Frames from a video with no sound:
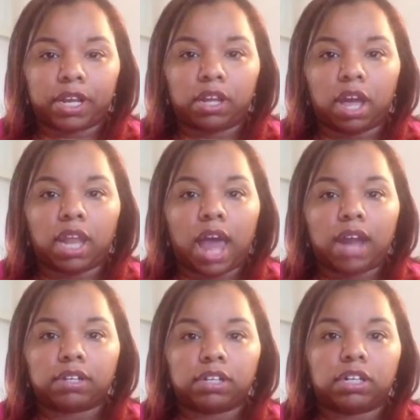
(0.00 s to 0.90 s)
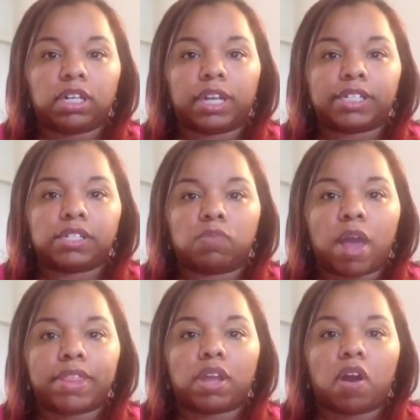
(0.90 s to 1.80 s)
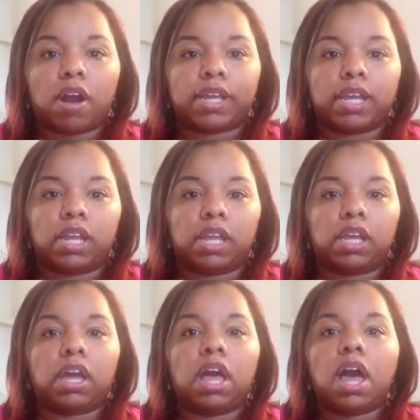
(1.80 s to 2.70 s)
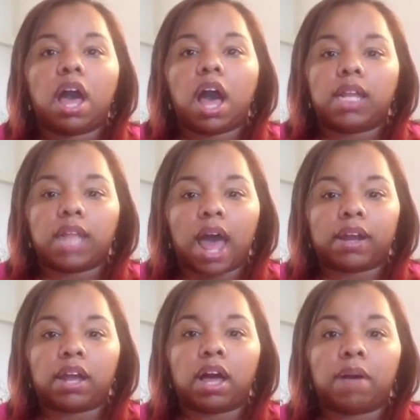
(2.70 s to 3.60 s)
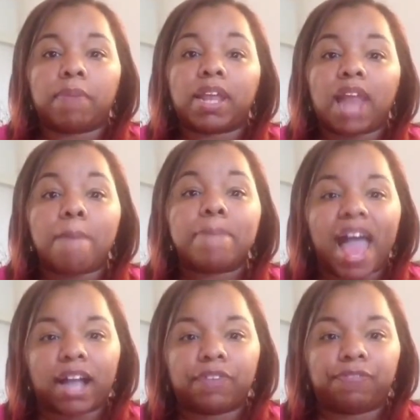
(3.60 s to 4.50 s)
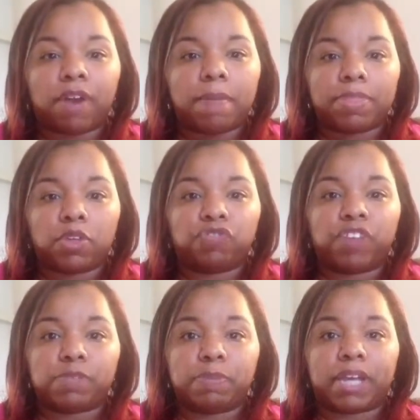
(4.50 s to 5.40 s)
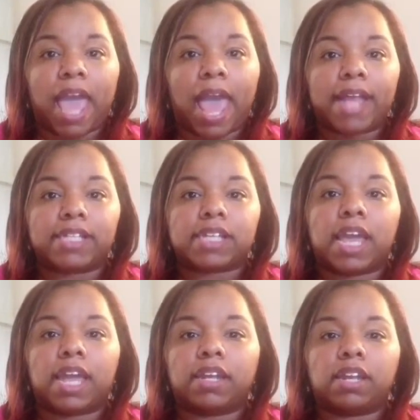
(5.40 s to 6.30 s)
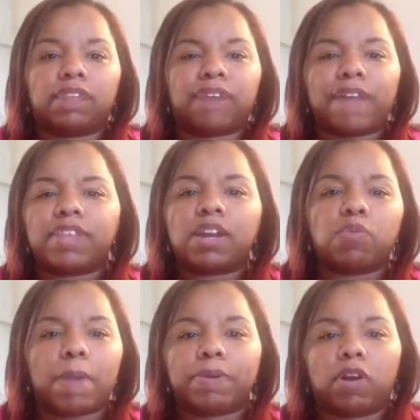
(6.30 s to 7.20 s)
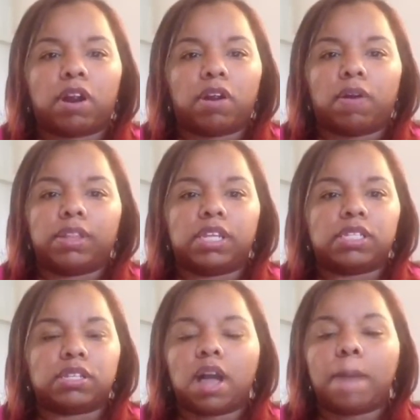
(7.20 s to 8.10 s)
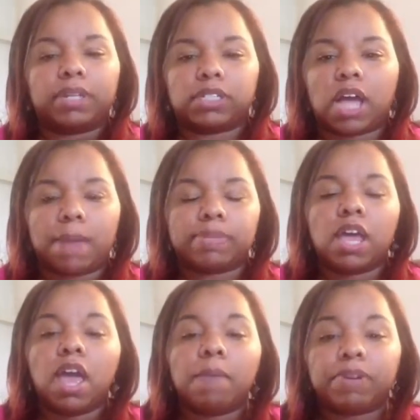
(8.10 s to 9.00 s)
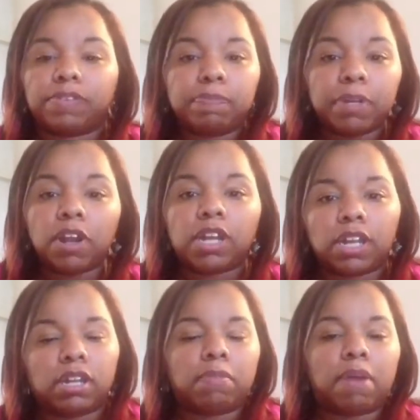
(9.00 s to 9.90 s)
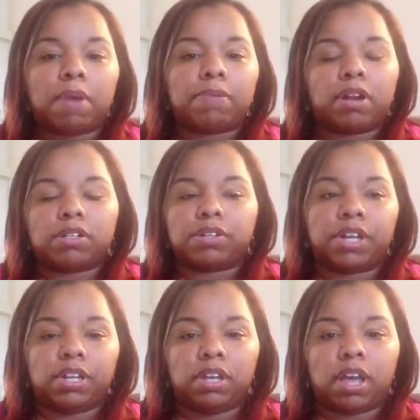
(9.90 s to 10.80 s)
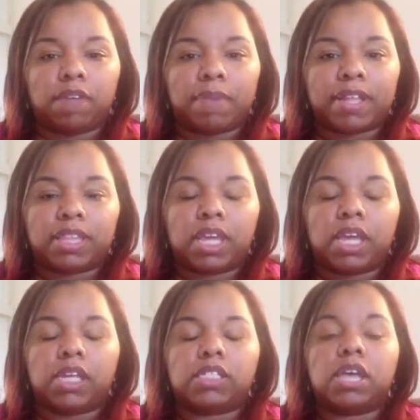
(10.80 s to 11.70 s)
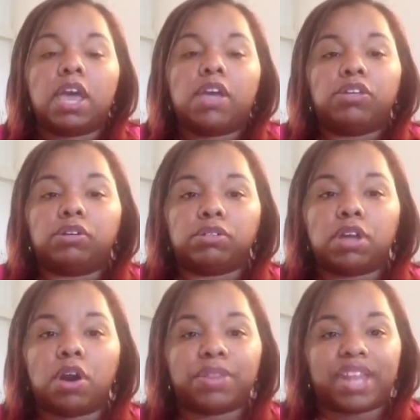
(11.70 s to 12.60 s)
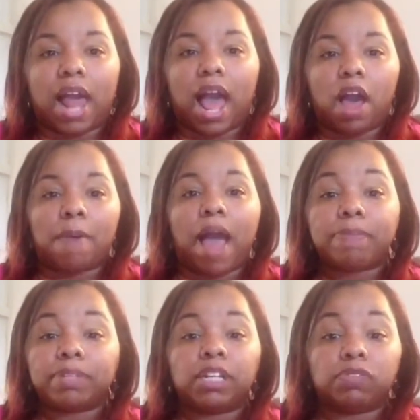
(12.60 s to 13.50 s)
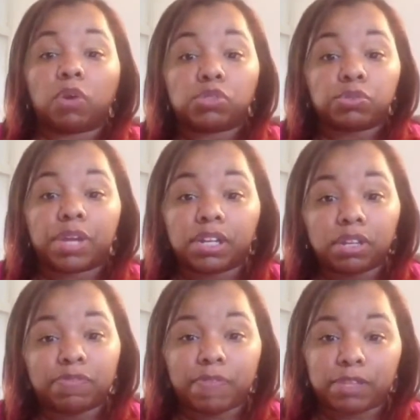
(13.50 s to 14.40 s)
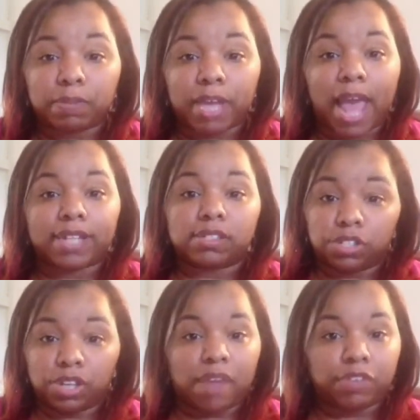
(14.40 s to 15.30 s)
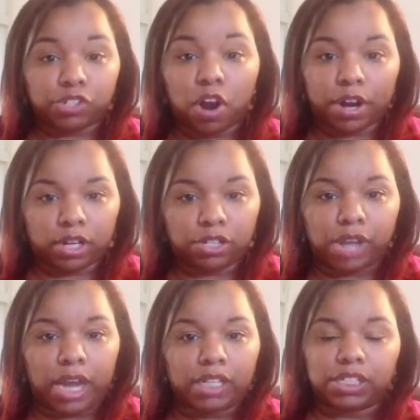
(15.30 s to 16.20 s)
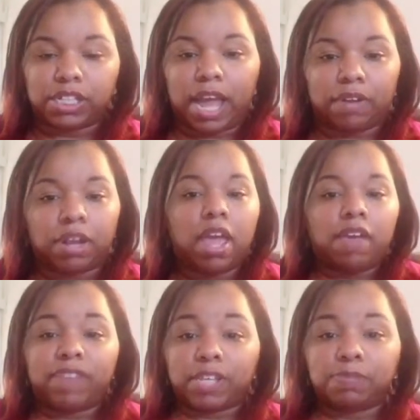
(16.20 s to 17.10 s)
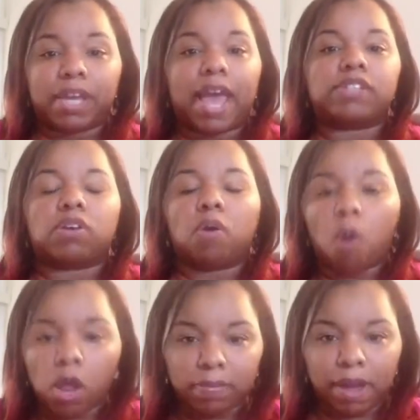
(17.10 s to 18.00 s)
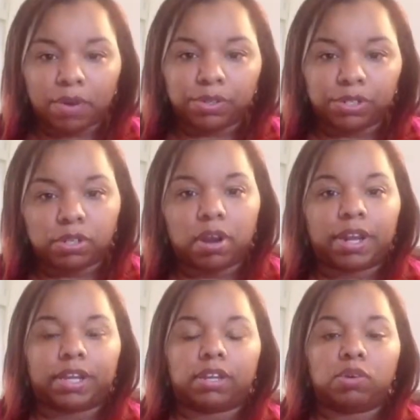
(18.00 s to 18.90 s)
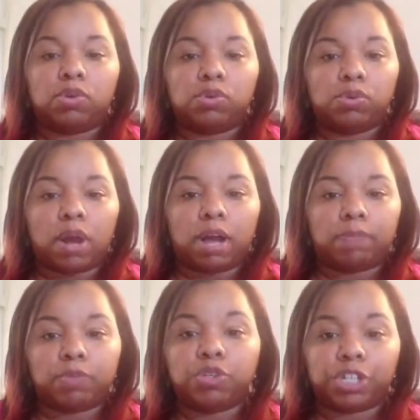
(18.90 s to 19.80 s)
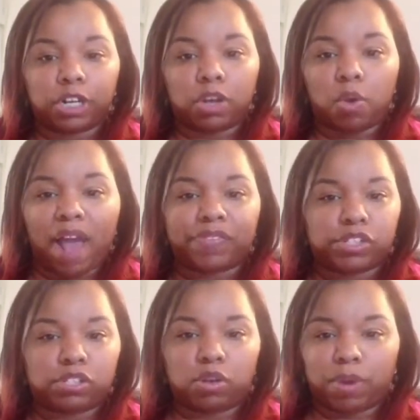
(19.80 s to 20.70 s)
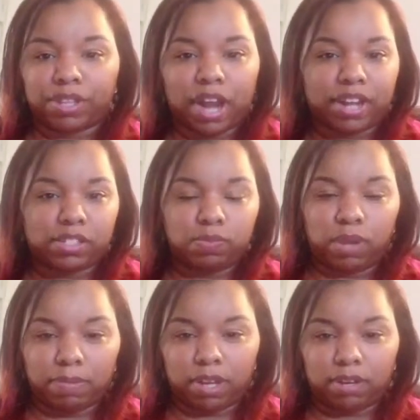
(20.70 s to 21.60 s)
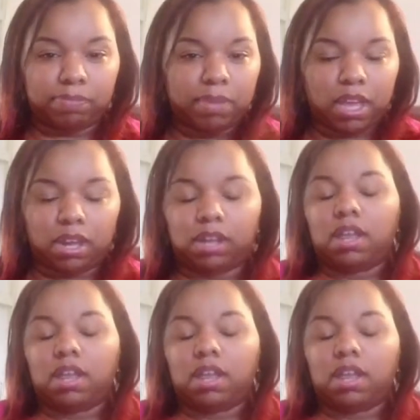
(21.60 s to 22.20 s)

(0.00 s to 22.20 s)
getting a lot of good clicks and why they aren't getting a lot back from those Facebook ads. And if I've done a webinar on these a couple of times, but if you've been on any of my webinars or any of my things, you'll know that I believe don't do any Facebook ads until you have your targeting strategy down. Facebook ads are all about who you target, who you're going to go after. So whether or not it's women, men,